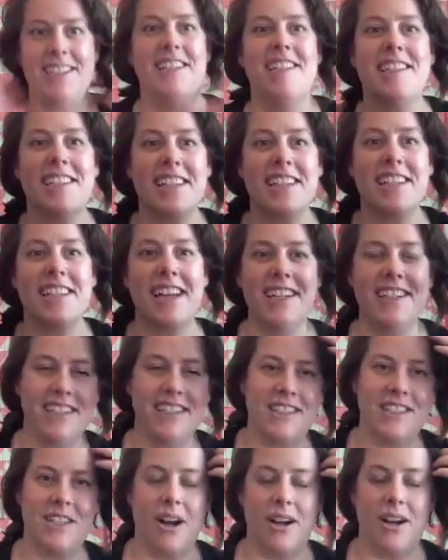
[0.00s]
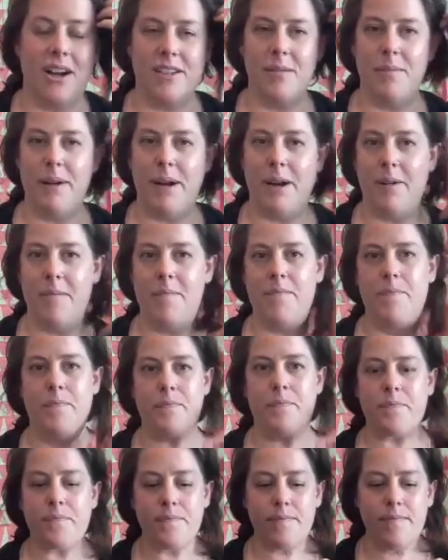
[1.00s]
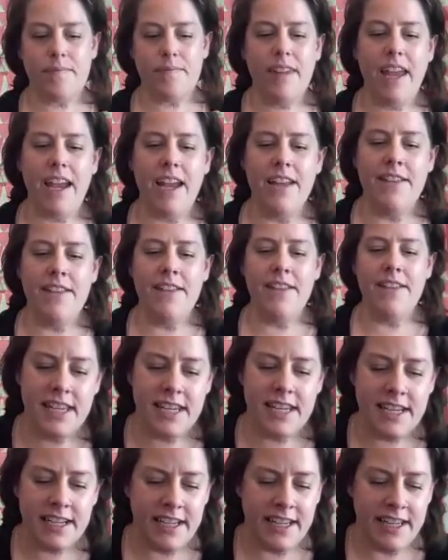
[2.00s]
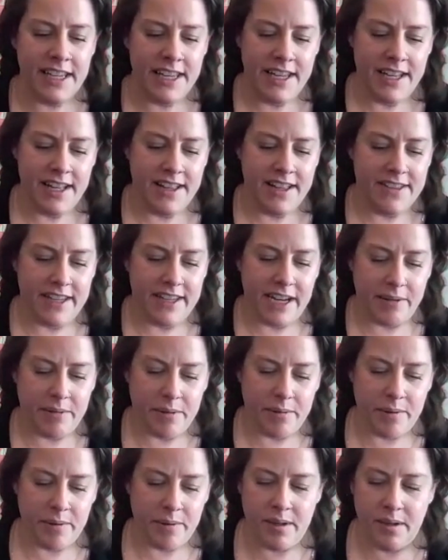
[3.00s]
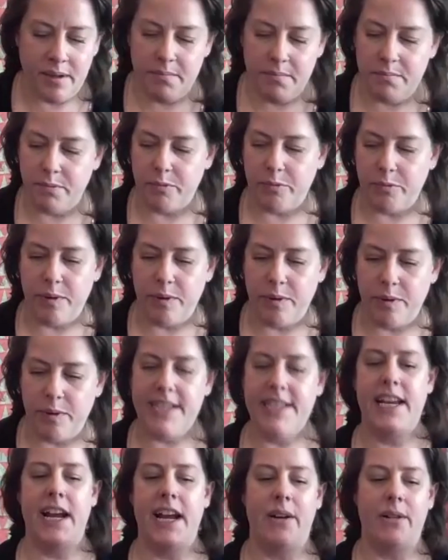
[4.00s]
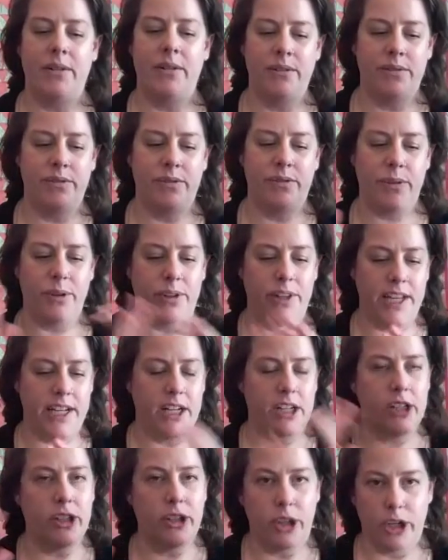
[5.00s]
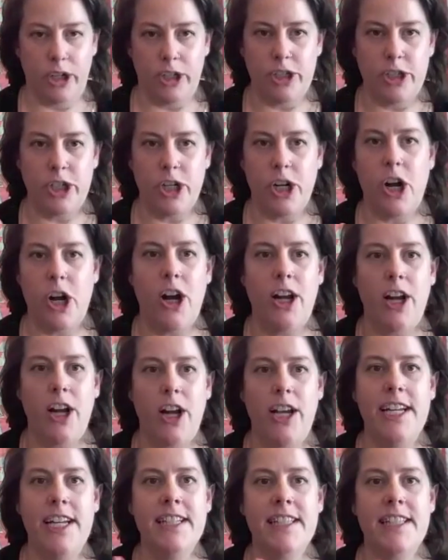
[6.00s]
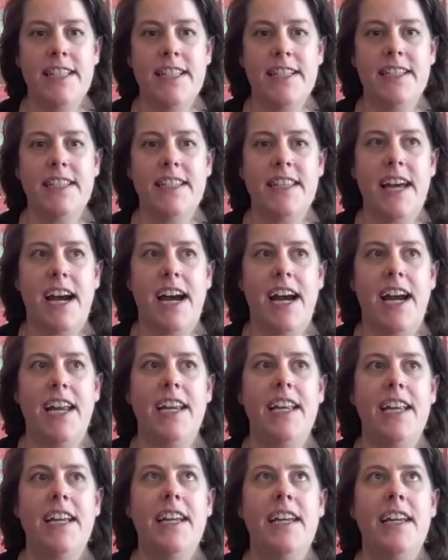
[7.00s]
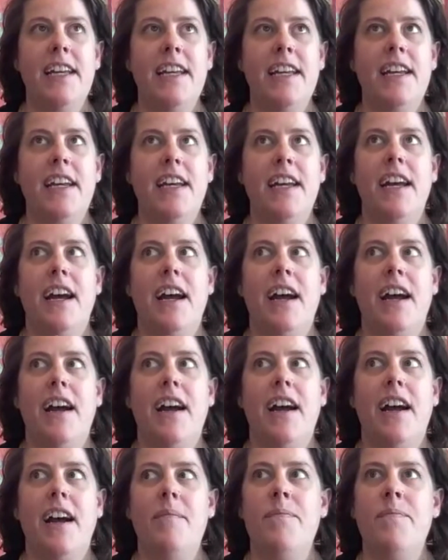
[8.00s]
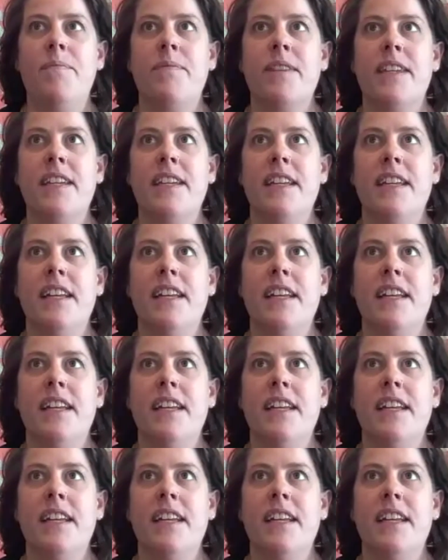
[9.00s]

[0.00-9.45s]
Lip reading: discussed and talked about. And the thing that I would want to break down for like a larger audience is that um